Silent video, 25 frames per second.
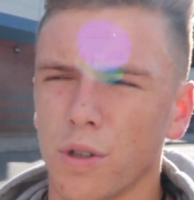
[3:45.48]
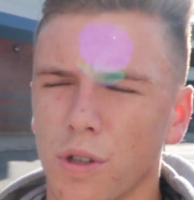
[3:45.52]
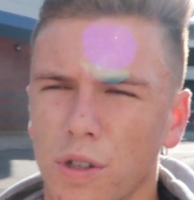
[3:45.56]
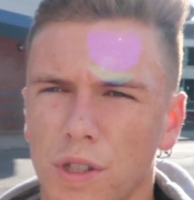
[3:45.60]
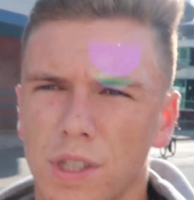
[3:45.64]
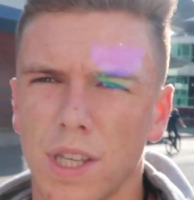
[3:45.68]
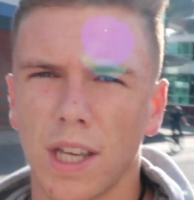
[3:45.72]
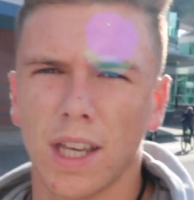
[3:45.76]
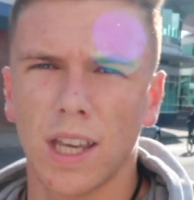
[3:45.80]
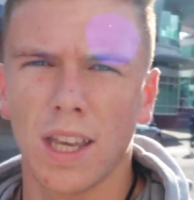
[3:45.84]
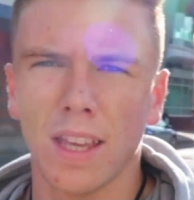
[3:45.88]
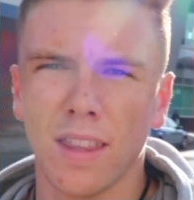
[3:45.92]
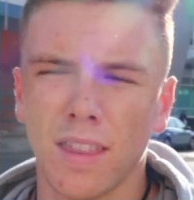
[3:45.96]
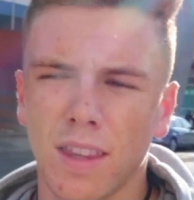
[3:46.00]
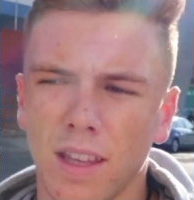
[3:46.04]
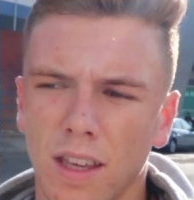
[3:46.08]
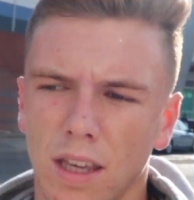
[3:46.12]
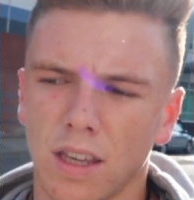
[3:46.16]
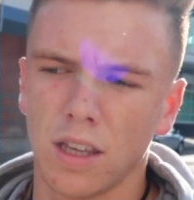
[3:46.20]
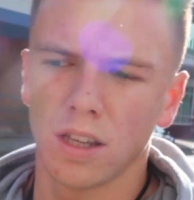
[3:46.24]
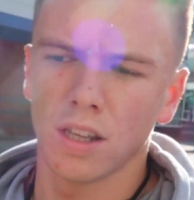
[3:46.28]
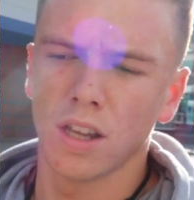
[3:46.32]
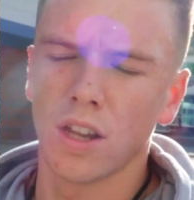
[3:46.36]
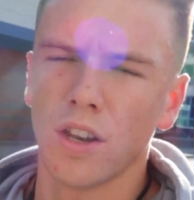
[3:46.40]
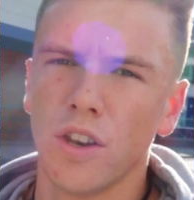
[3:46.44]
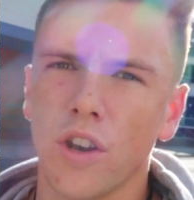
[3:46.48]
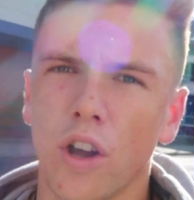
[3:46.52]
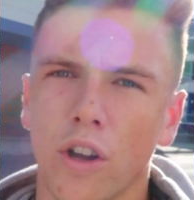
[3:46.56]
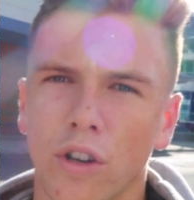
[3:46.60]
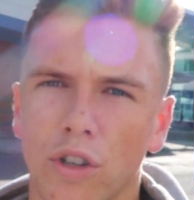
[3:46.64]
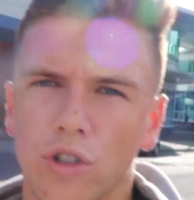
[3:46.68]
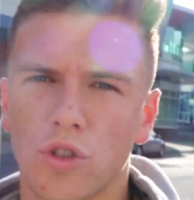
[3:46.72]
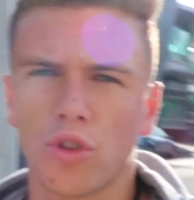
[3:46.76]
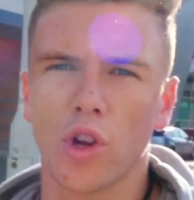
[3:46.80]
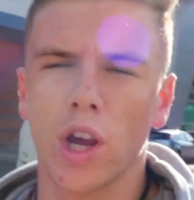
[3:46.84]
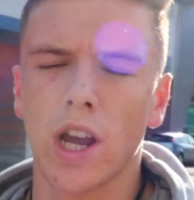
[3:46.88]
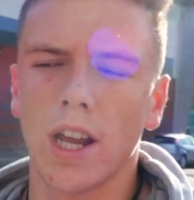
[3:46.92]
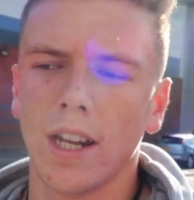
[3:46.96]
just ticking the
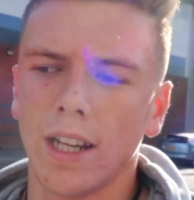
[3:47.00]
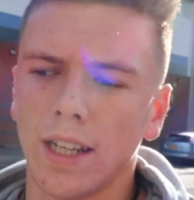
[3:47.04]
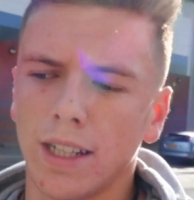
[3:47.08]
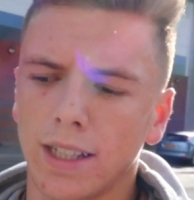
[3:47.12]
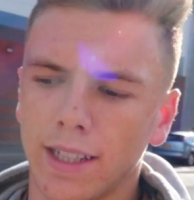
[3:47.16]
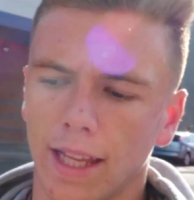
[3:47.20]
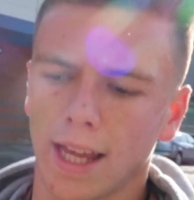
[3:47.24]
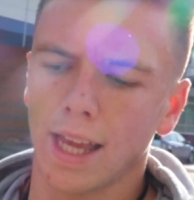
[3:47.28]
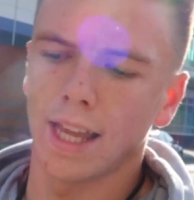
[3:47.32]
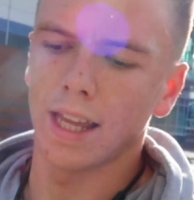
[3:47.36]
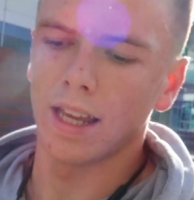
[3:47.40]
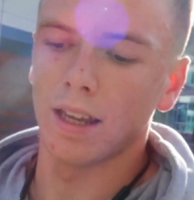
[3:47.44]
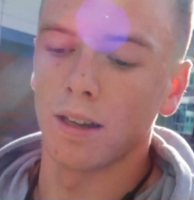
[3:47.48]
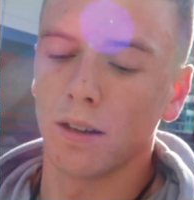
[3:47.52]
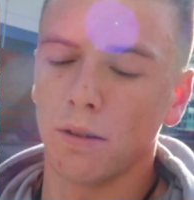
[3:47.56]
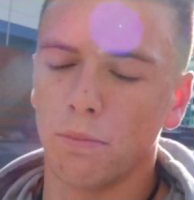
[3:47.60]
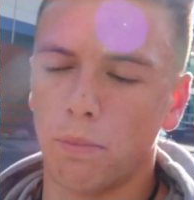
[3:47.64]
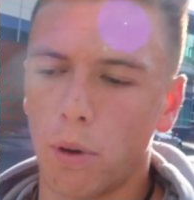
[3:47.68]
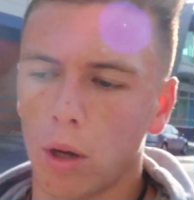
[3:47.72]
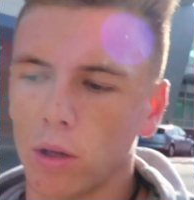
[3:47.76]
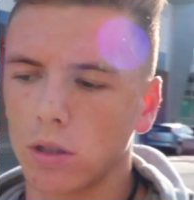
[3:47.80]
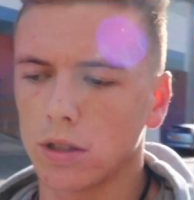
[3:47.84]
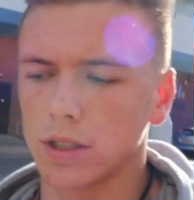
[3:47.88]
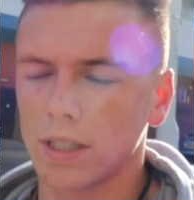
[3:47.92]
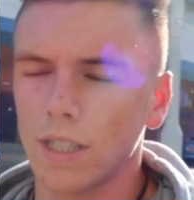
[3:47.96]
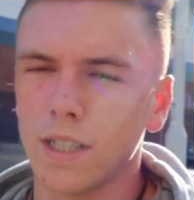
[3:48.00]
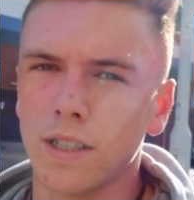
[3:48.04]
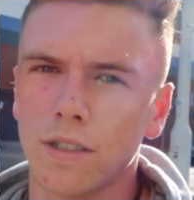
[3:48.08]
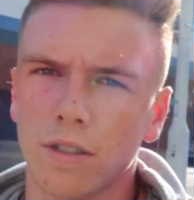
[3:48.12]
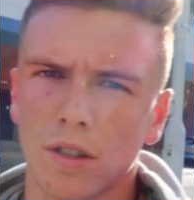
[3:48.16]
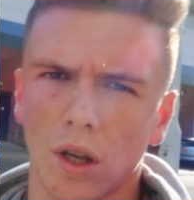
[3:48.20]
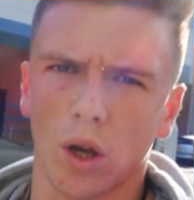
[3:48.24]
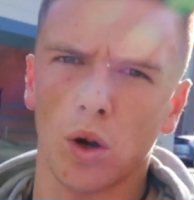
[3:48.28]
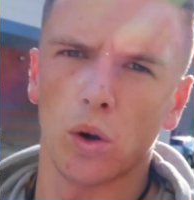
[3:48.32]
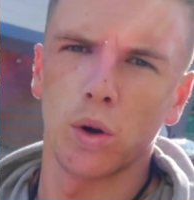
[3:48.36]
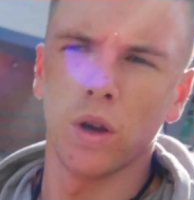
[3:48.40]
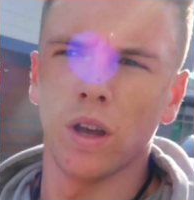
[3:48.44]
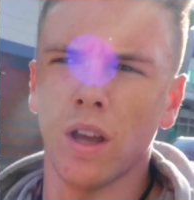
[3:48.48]
non-training day boxes,
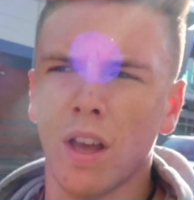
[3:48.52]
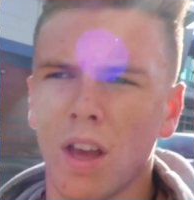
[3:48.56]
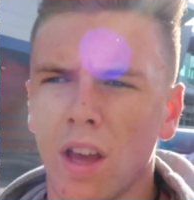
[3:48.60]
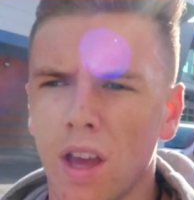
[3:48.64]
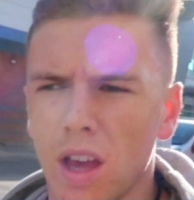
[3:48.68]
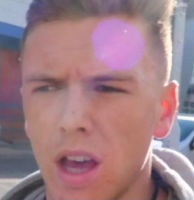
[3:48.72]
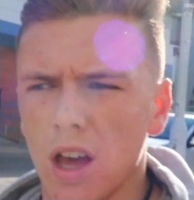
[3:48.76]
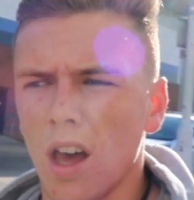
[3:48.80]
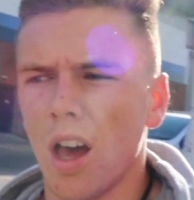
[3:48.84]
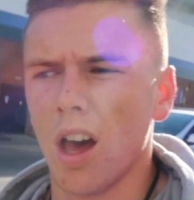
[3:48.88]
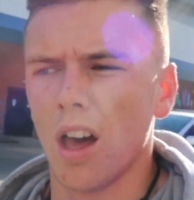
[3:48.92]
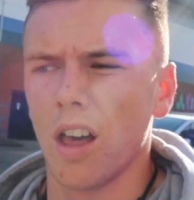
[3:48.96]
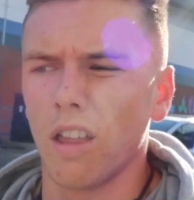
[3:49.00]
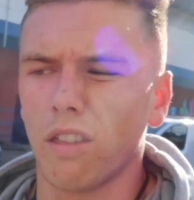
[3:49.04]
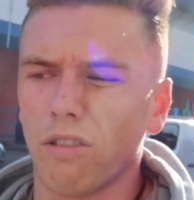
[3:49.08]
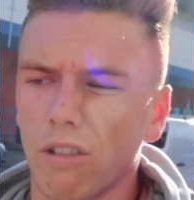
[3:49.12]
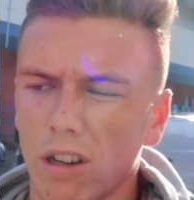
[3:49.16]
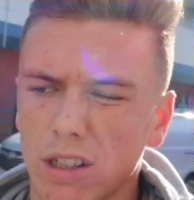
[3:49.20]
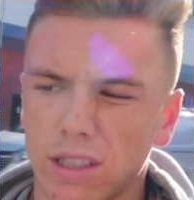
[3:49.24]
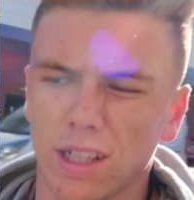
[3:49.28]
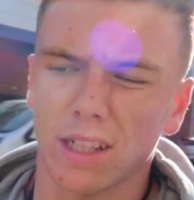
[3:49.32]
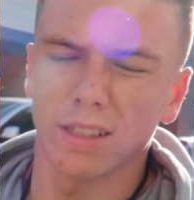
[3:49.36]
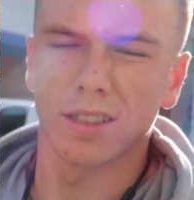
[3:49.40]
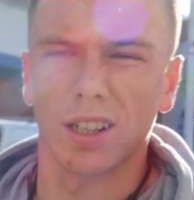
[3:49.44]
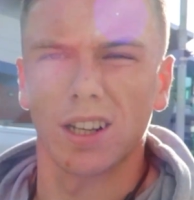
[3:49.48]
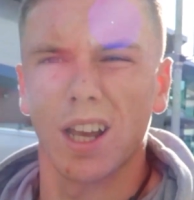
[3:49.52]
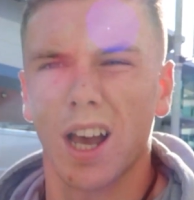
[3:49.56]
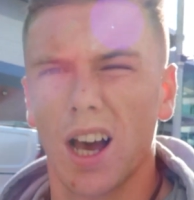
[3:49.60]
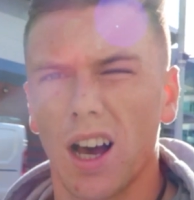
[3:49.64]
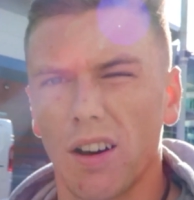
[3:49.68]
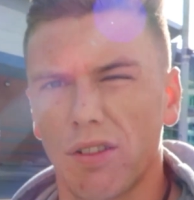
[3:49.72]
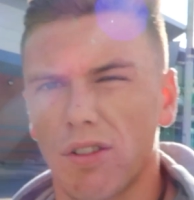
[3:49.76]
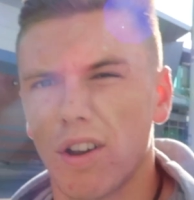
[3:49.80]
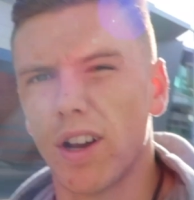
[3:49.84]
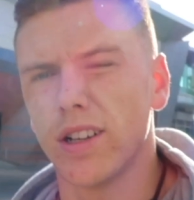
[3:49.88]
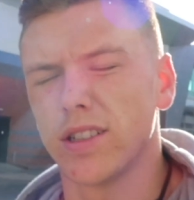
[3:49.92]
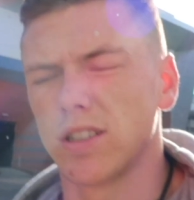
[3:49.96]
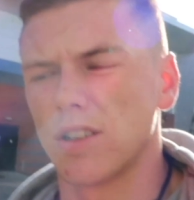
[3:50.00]
so 3 sets of
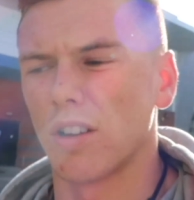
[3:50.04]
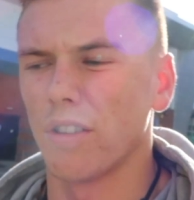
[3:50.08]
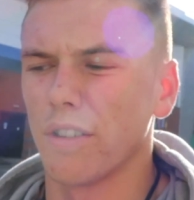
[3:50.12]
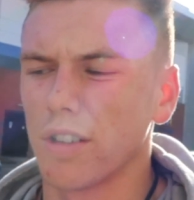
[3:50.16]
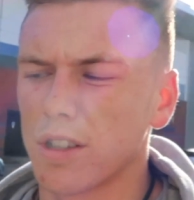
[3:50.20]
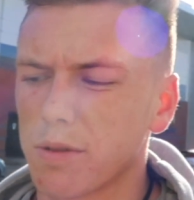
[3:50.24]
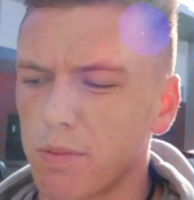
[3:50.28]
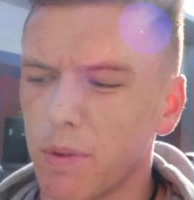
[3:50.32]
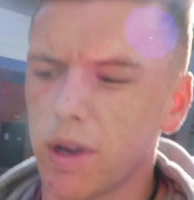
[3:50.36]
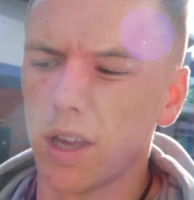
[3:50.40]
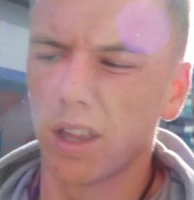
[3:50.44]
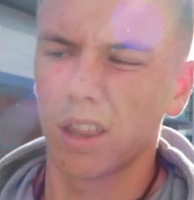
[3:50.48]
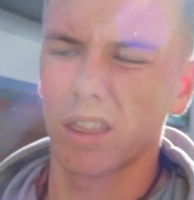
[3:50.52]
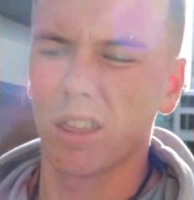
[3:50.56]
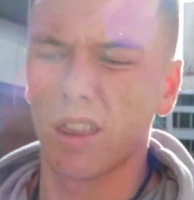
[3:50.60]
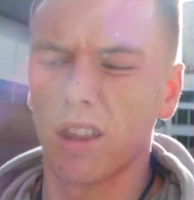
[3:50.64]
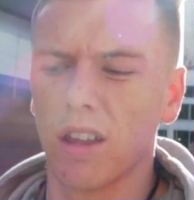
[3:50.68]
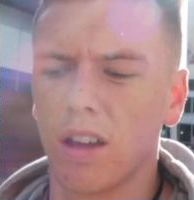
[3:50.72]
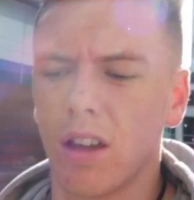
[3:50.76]
calf raises on the Smith,